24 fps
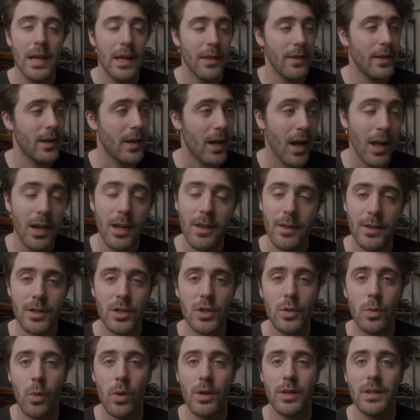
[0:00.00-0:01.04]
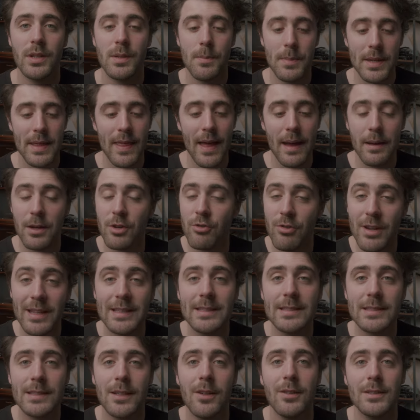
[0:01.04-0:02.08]
the color that you want to be that great
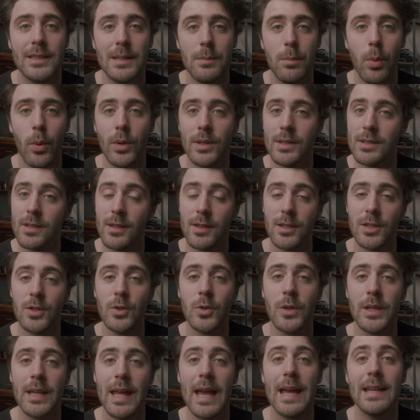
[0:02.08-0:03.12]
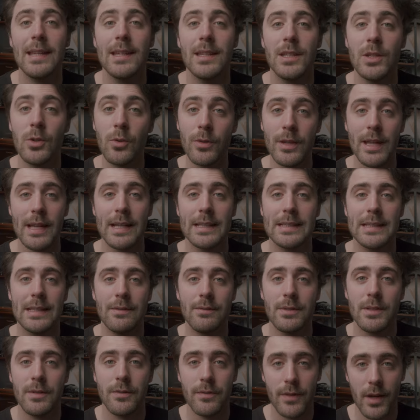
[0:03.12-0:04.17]
starting point so that you can edit your
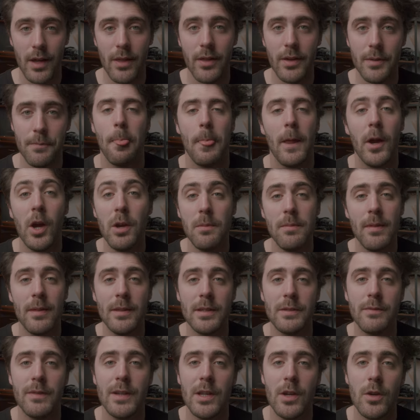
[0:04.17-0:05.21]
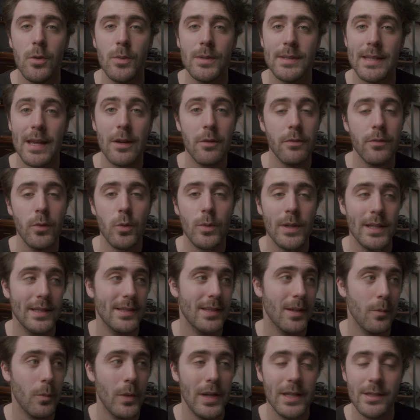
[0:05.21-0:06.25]
negatives further. I hope this video was helpful in
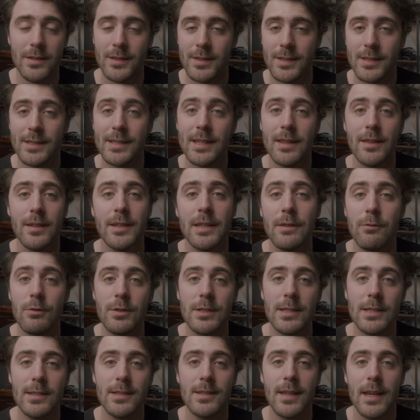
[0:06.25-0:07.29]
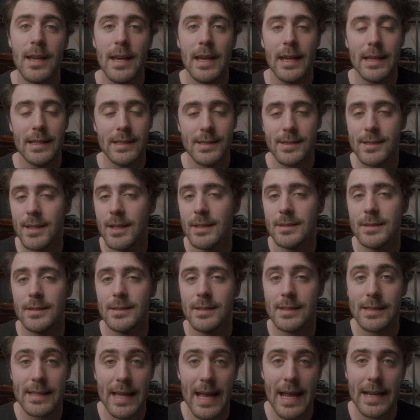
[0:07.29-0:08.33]
some way just to see the differences in certain
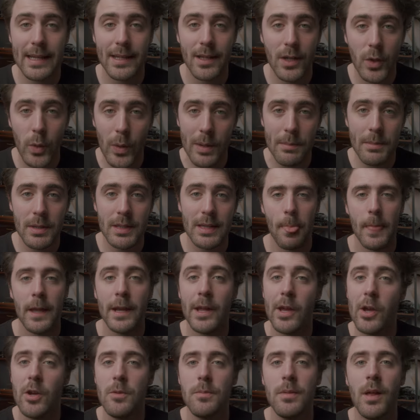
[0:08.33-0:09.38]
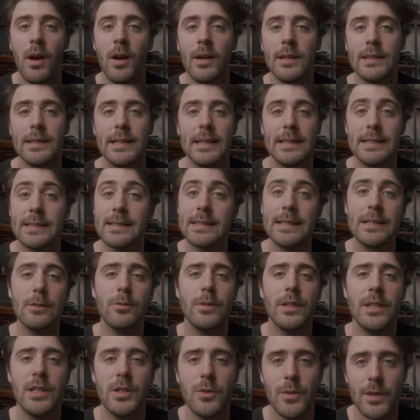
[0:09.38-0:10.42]
scanning equipment and I hope that I instilled
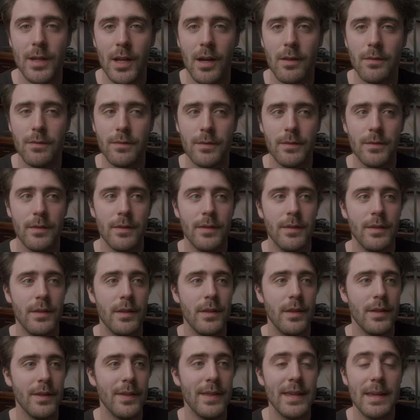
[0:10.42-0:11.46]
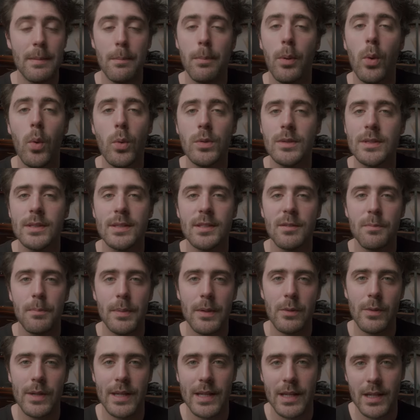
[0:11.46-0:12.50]
in you enough the importance of
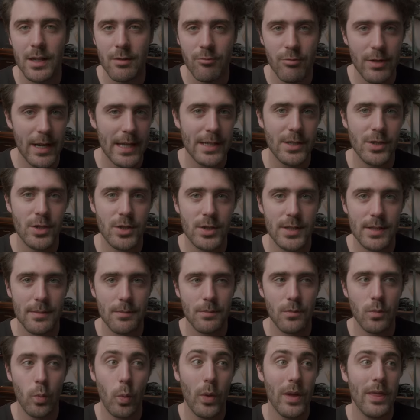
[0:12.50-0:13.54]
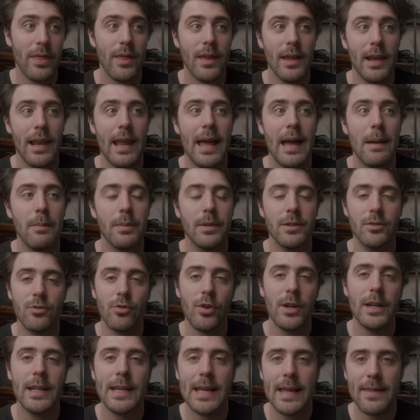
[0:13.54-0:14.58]
building a relationship with a lab and
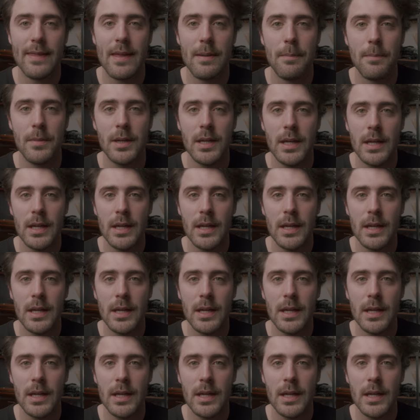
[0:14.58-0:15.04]
trying to get them